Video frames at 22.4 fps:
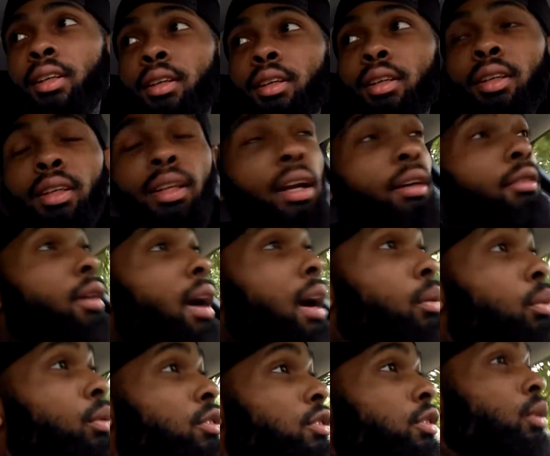And I rocked
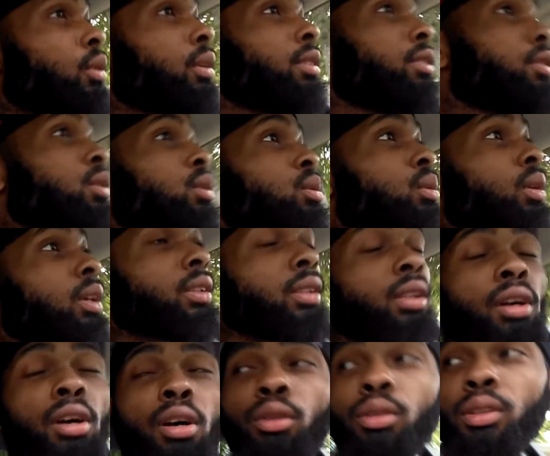with Jordan too. I saw
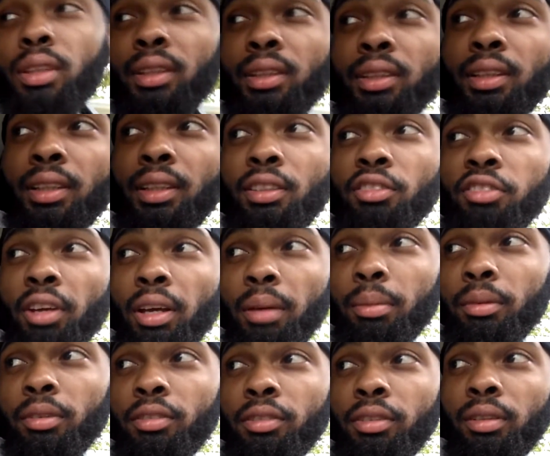all 6 of his
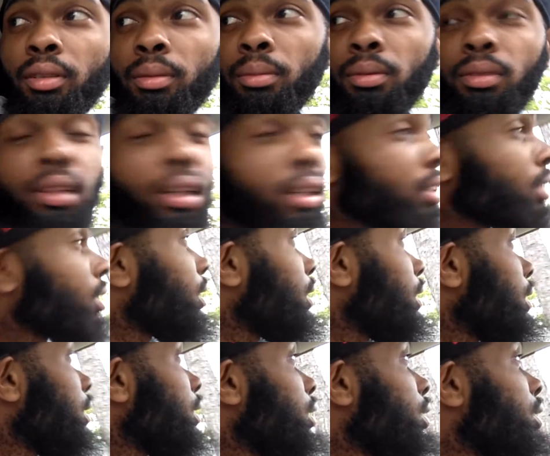championships as a
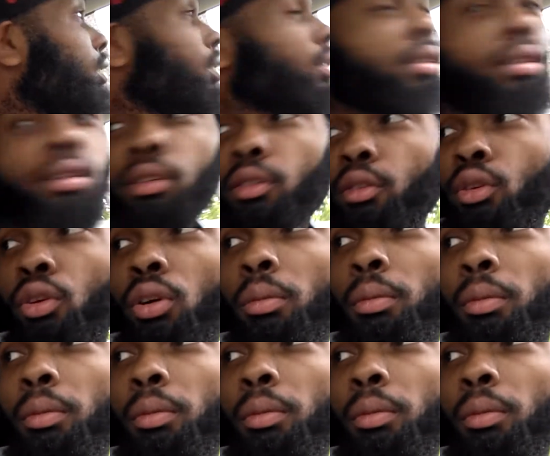kid. I grew up with